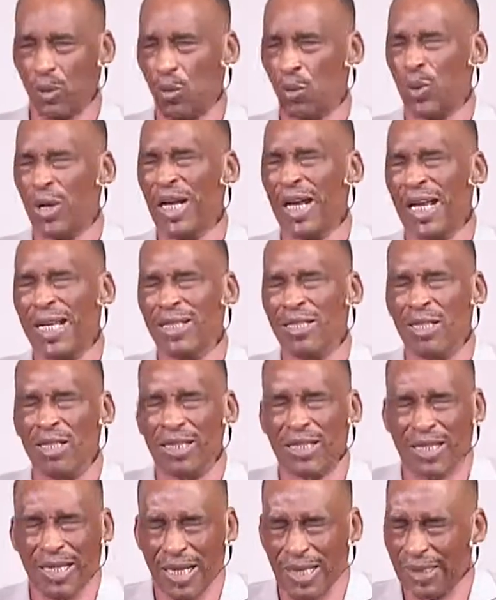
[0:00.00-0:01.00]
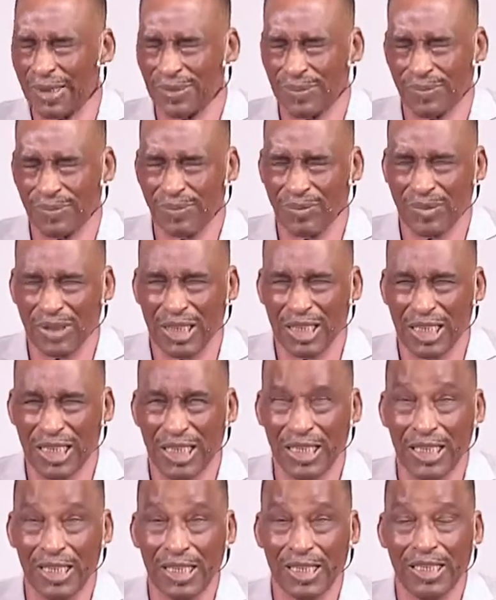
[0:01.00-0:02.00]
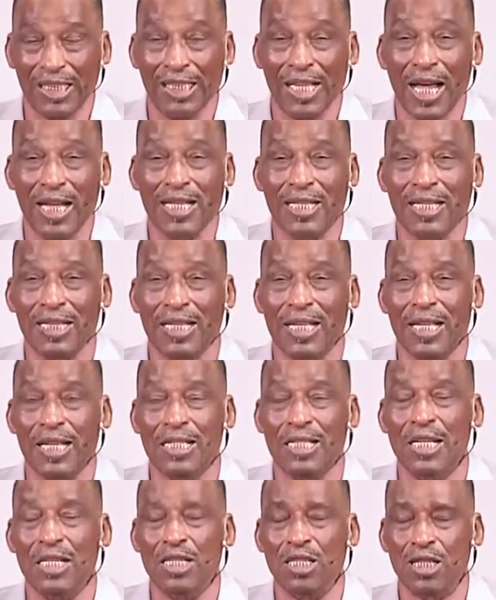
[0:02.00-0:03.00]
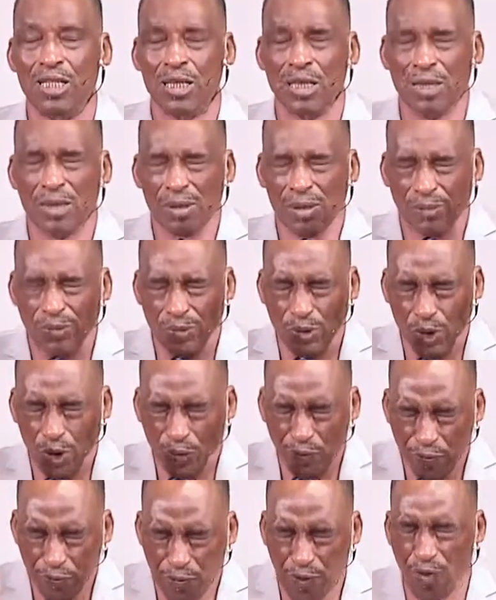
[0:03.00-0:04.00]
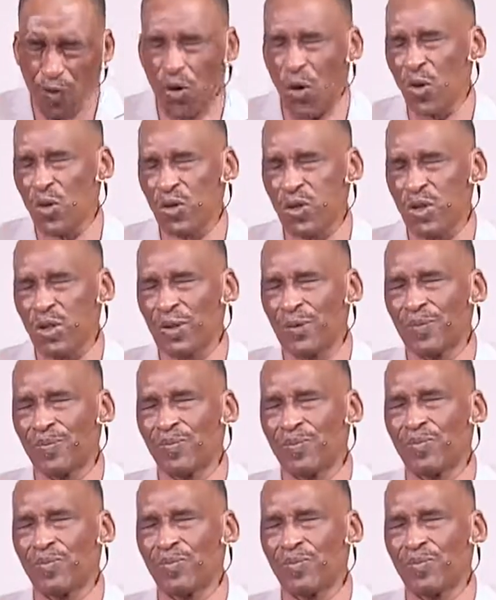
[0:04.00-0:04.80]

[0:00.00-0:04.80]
we understand that this is the focus